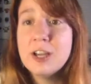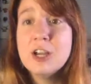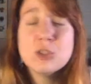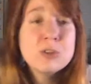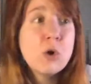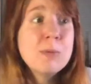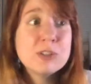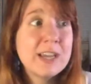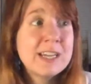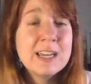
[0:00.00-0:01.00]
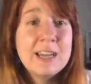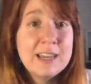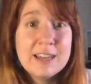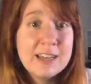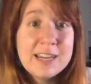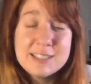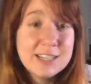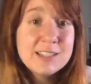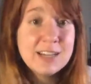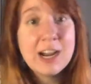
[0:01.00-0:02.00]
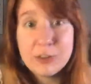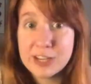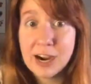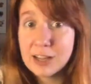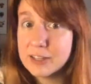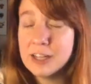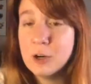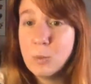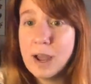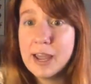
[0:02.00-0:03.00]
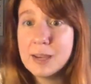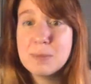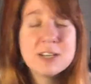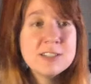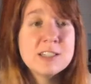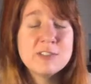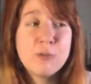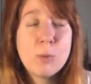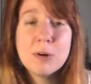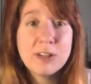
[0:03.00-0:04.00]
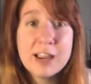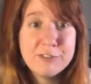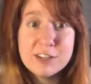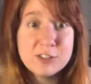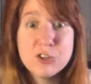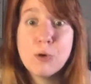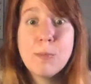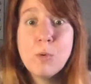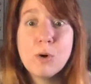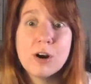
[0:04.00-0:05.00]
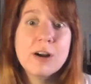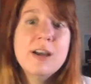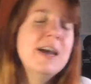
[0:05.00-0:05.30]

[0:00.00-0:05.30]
So it's almost like he did die on the island in a way, because his former life is no more.